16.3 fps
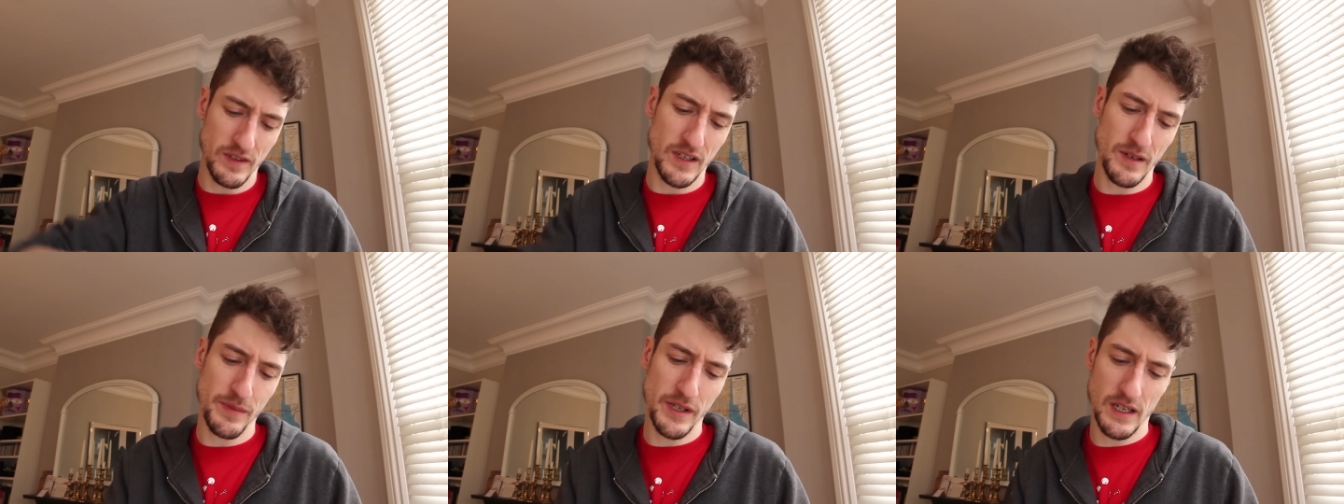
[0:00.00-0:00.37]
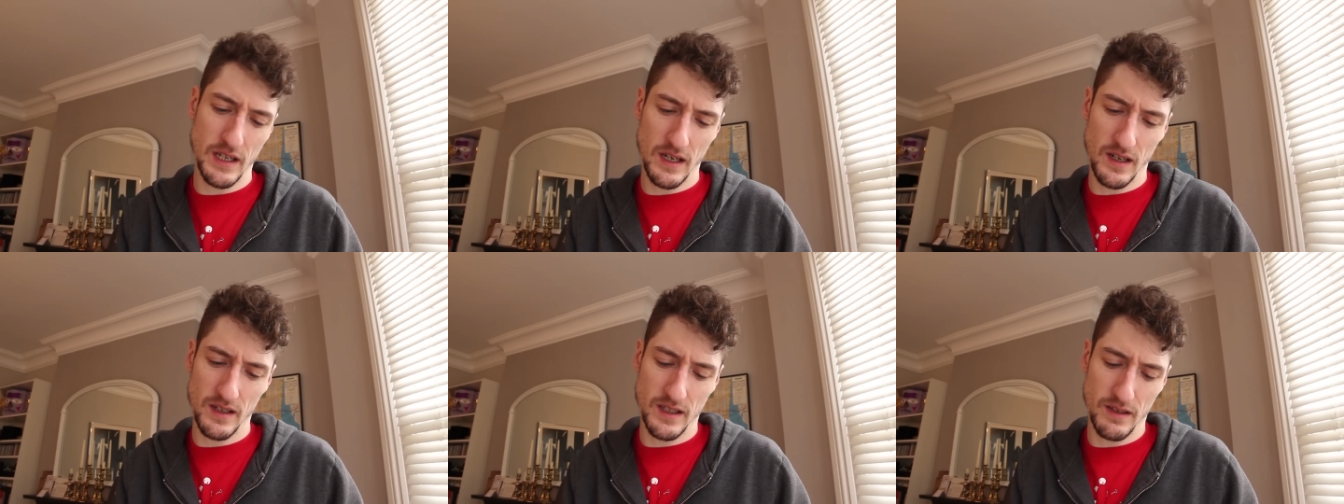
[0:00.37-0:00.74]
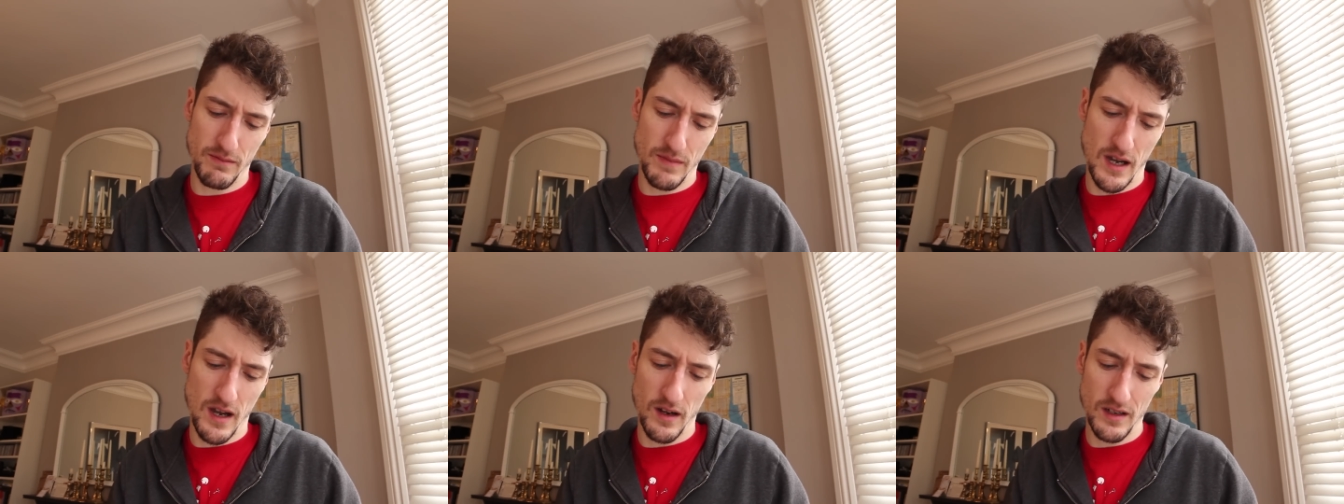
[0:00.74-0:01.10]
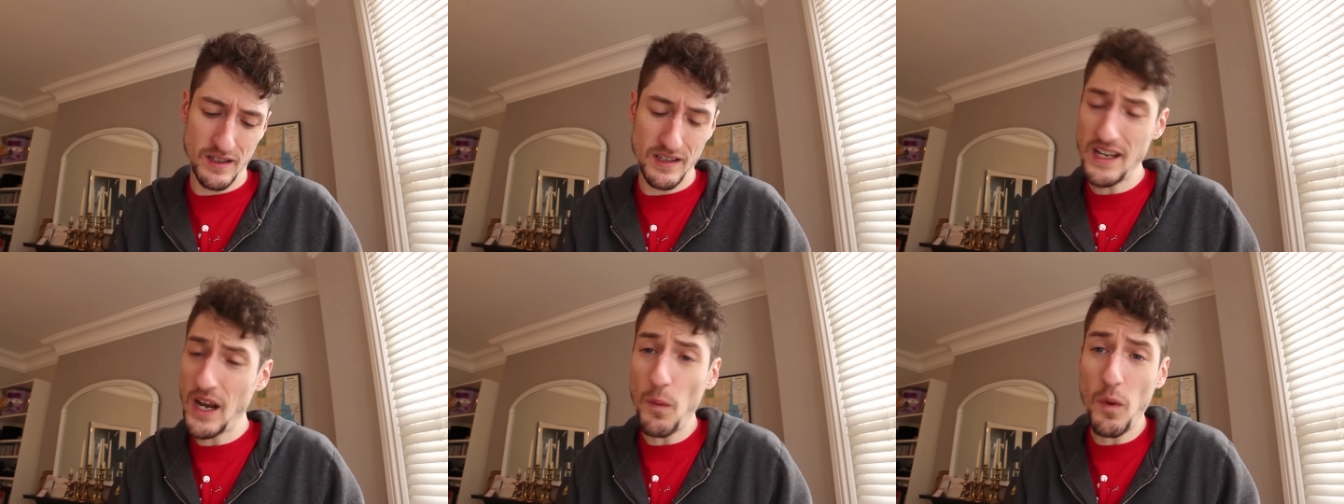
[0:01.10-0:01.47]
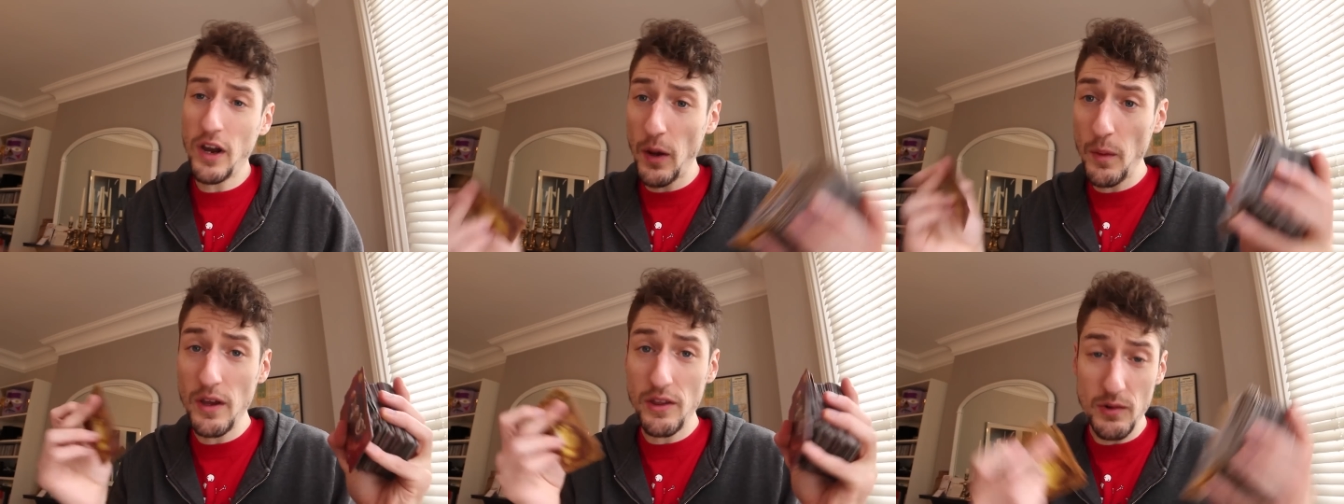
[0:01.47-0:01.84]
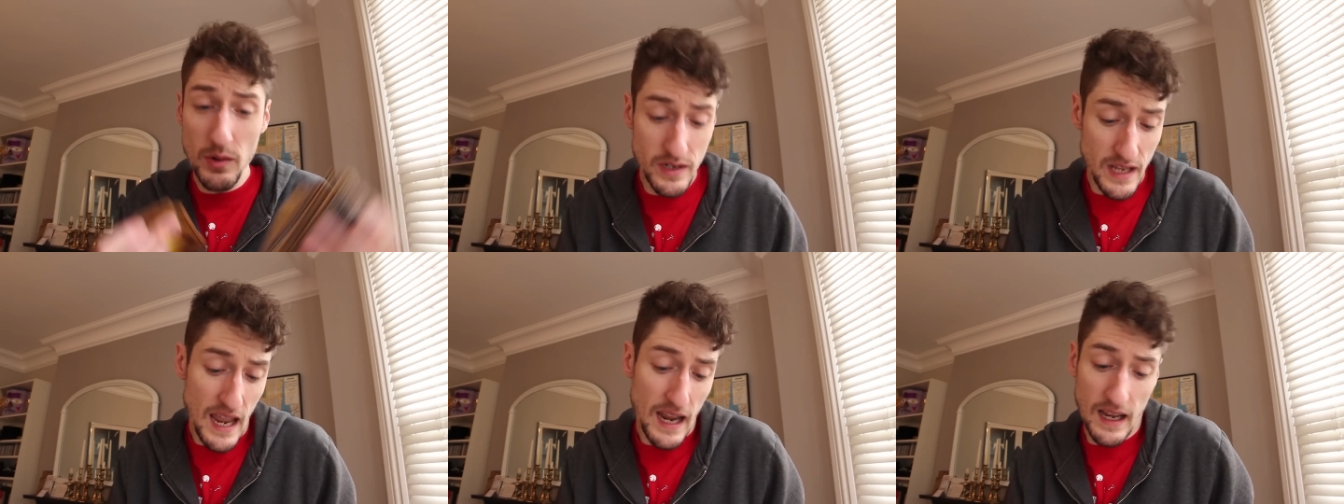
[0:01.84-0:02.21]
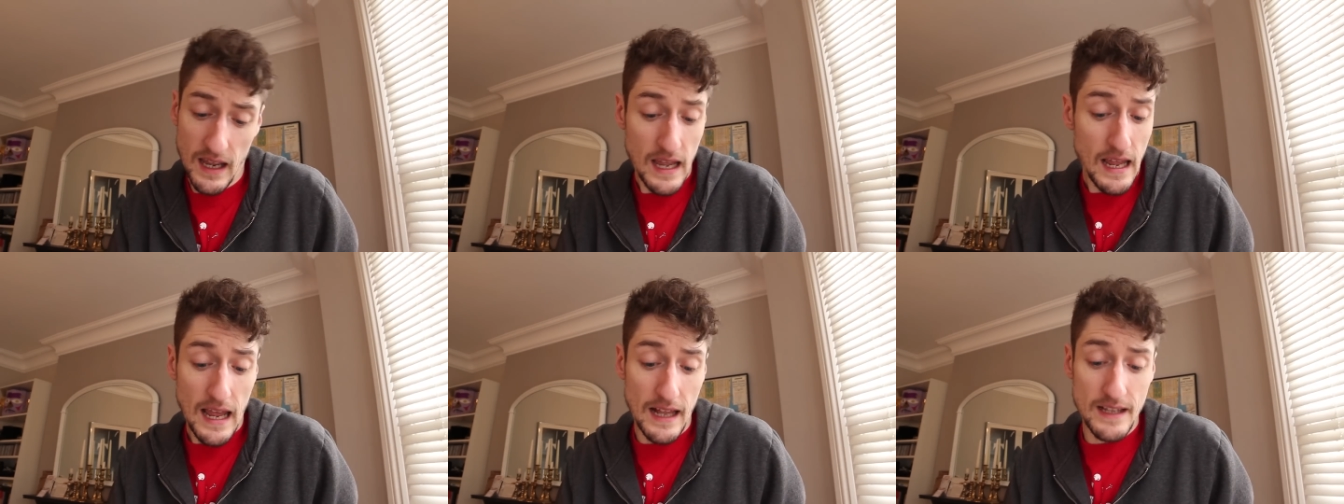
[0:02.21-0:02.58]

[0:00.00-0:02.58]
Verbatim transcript: Some of the cards are marked. You know what, going through a deck